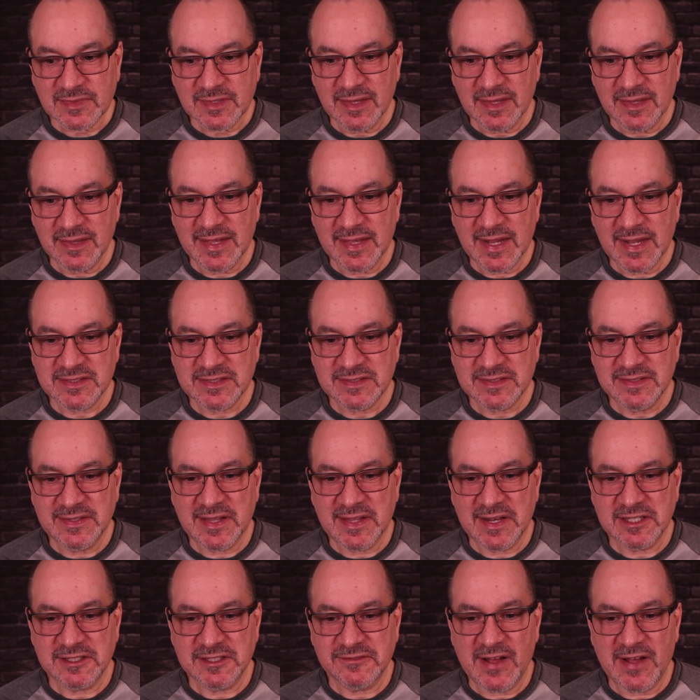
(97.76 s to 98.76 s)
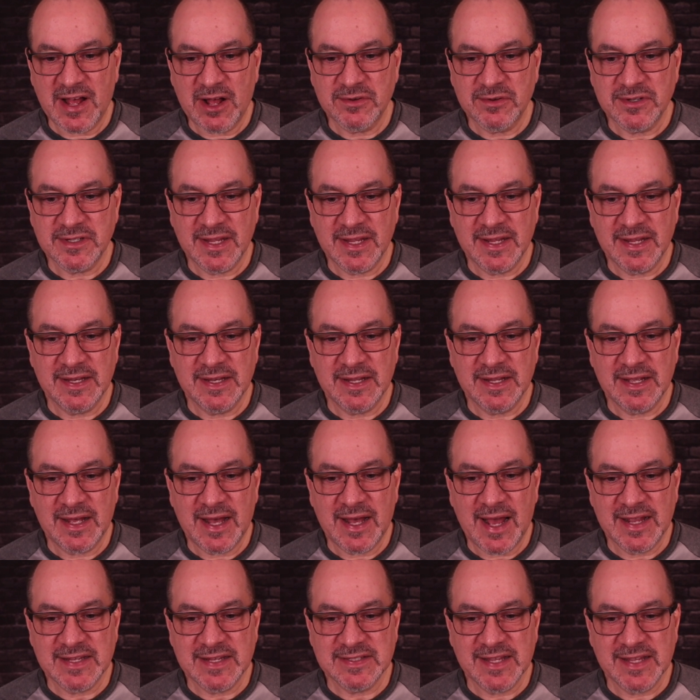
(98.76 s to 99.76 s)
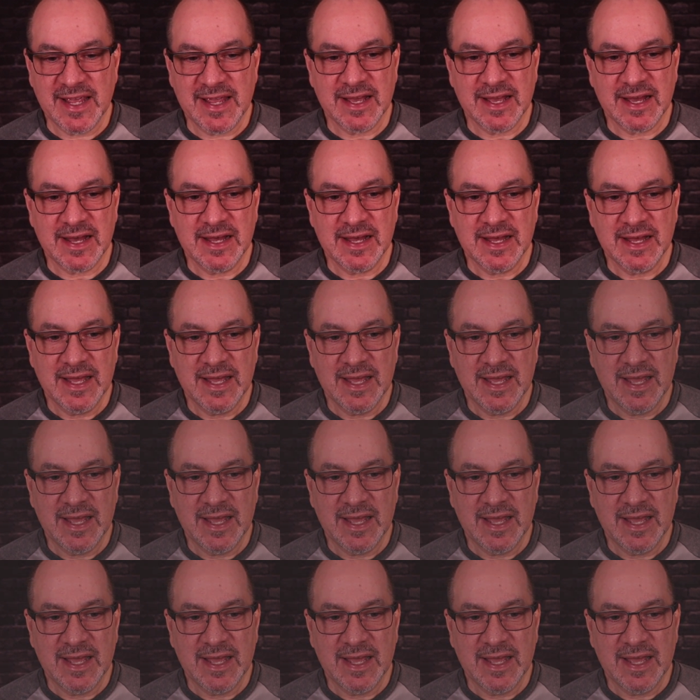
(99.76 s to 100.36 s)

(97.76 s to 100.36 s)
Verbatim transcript: that, that is found in uh, Isaiah.